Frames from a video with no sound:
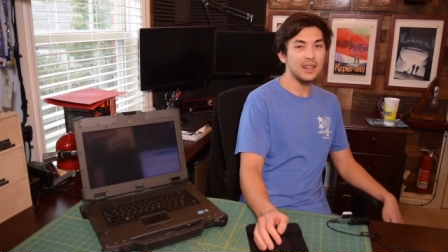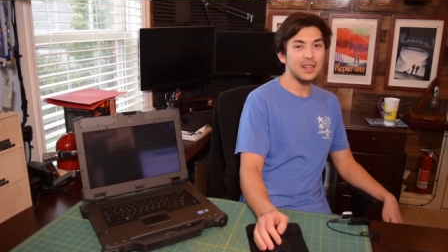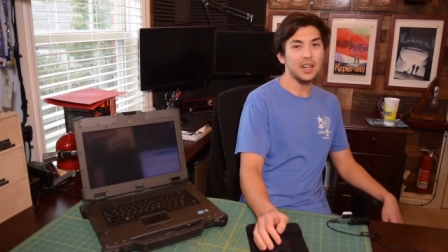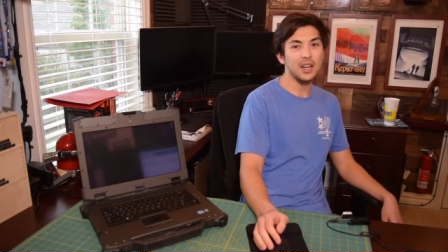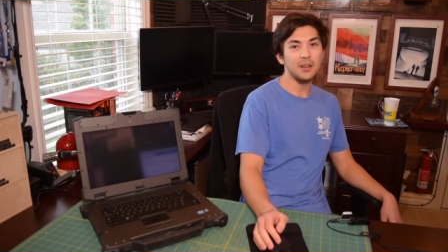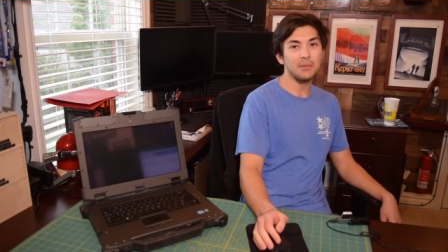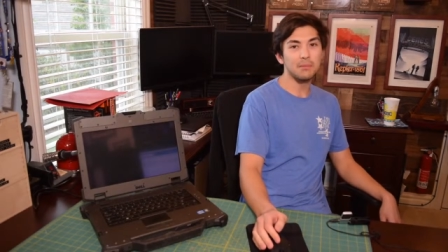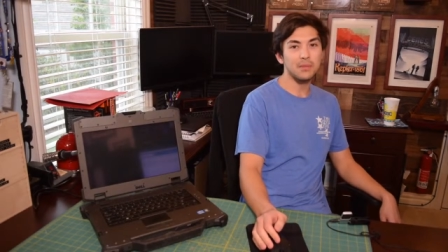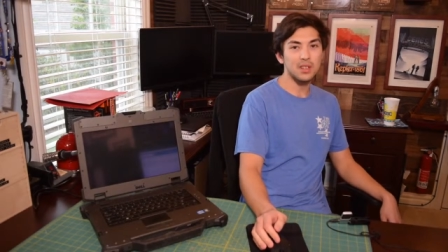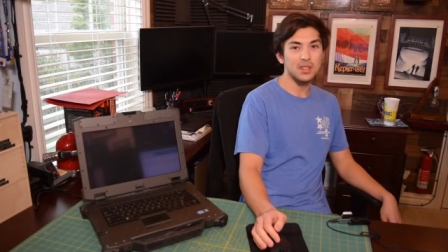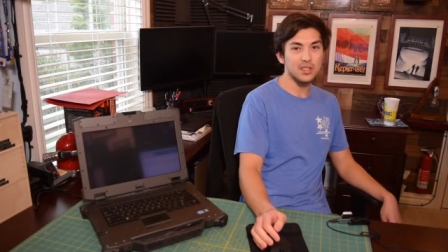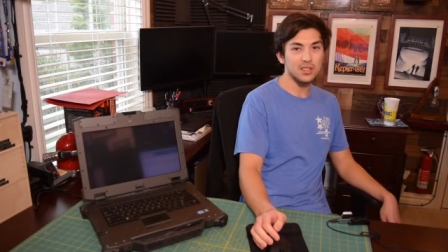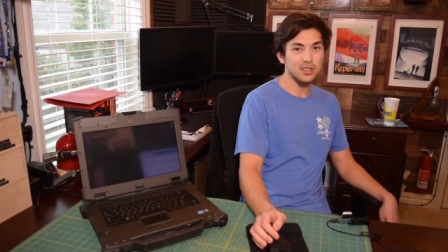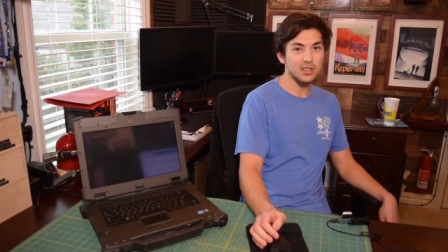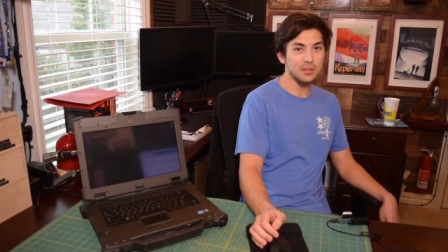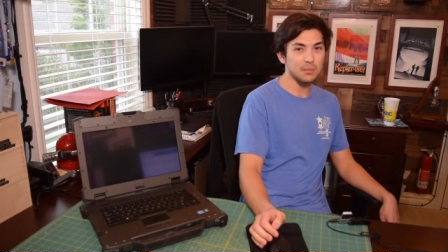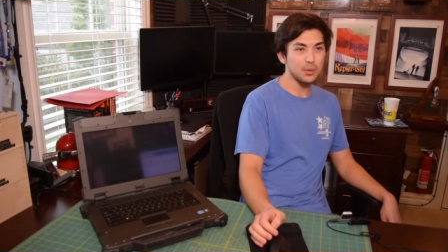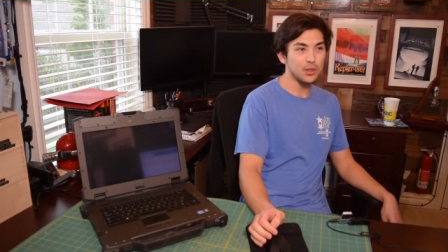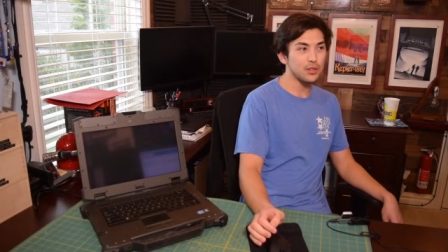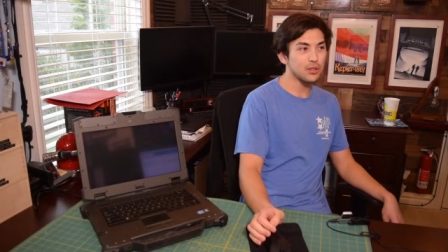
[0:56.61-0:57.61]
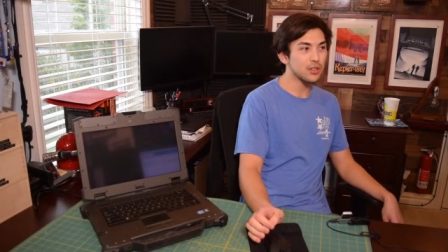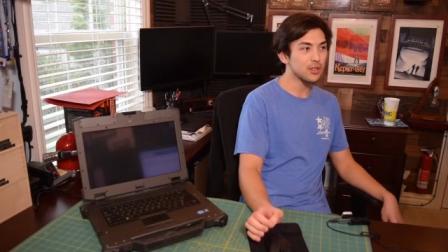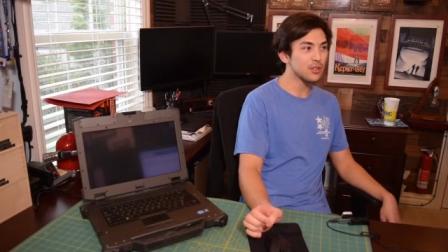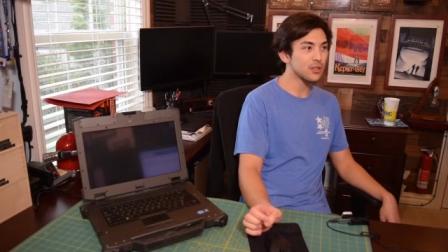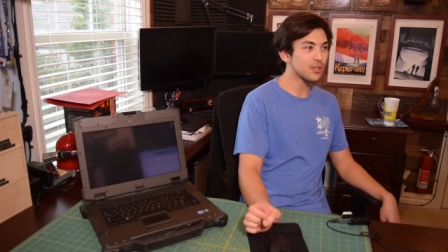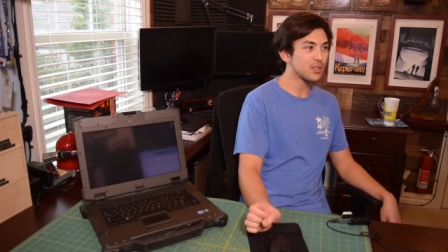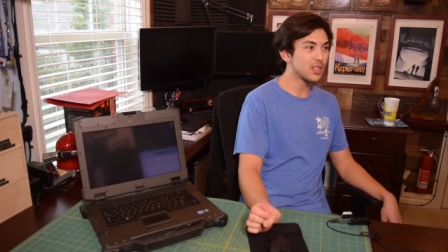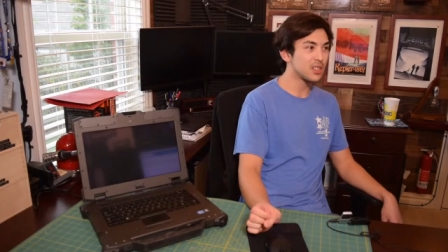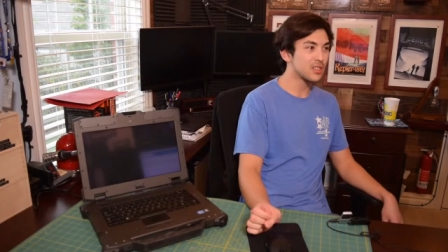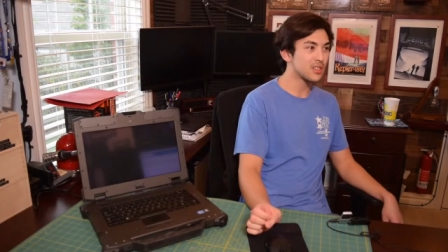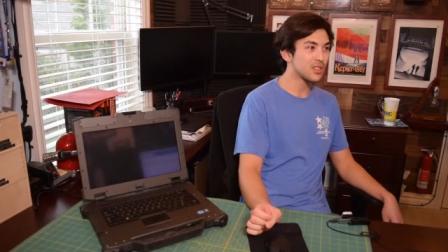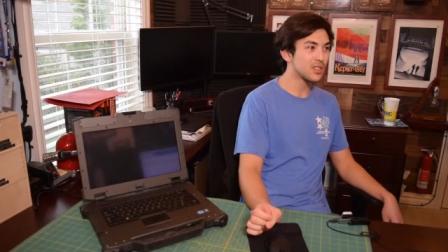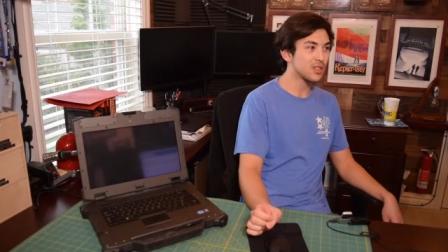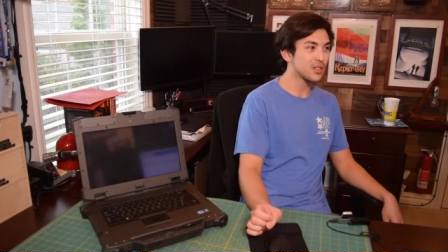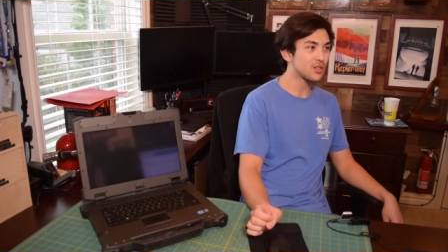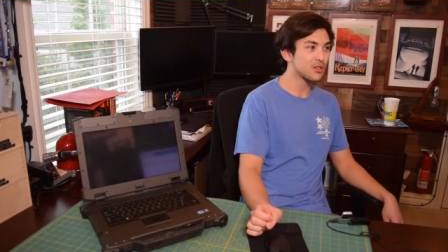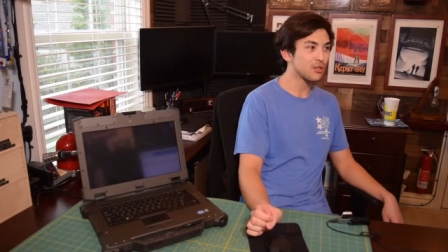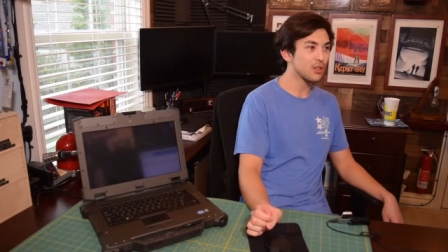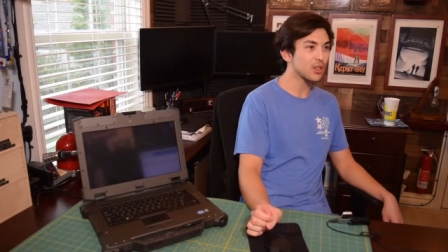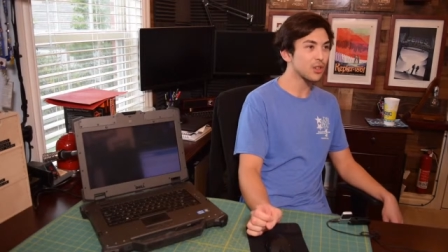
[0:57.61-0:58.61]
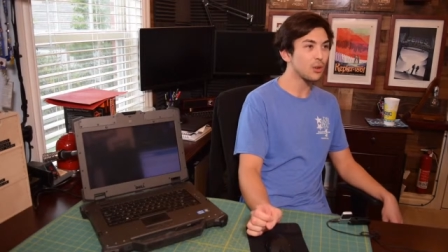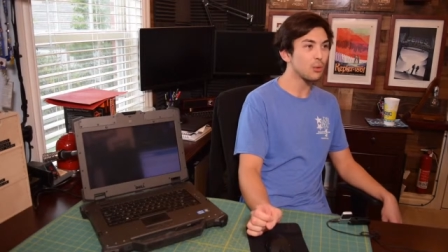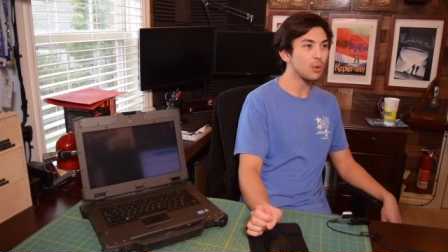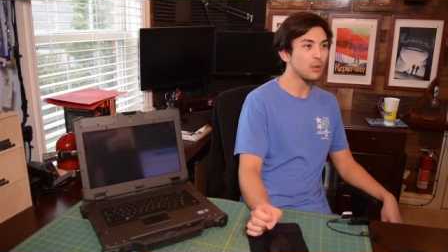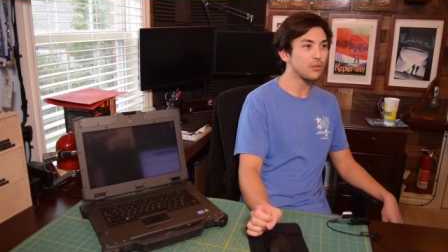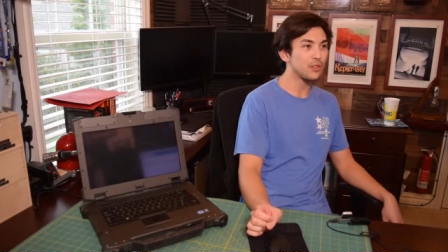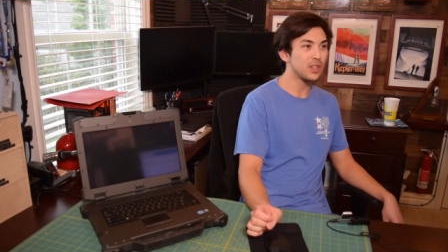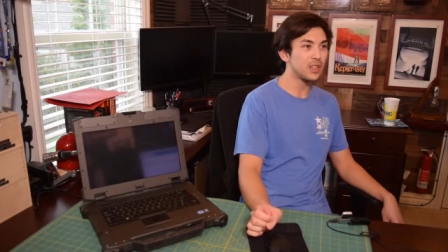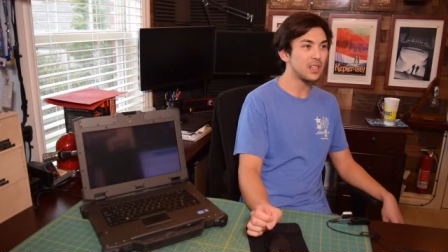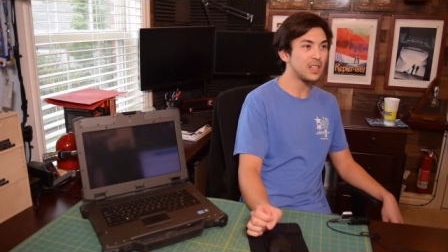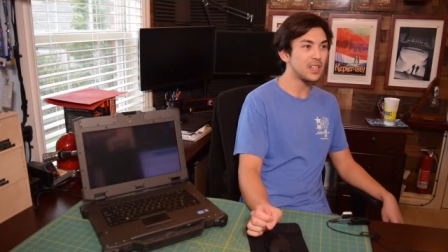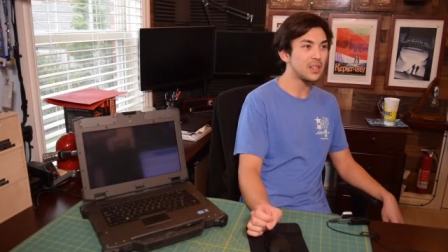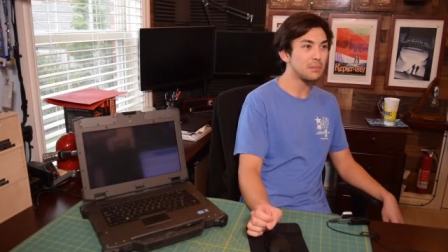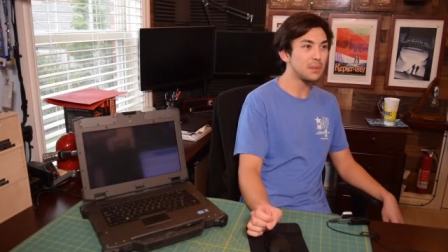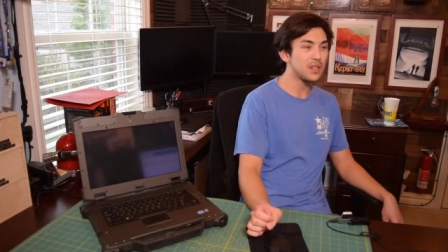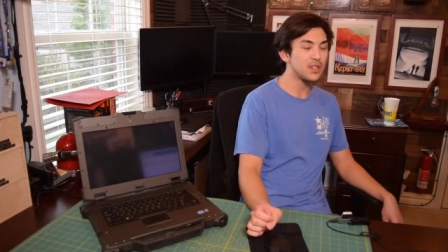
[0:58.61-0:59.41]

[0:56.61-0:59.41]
Um, this computer tends to struggle with 1080p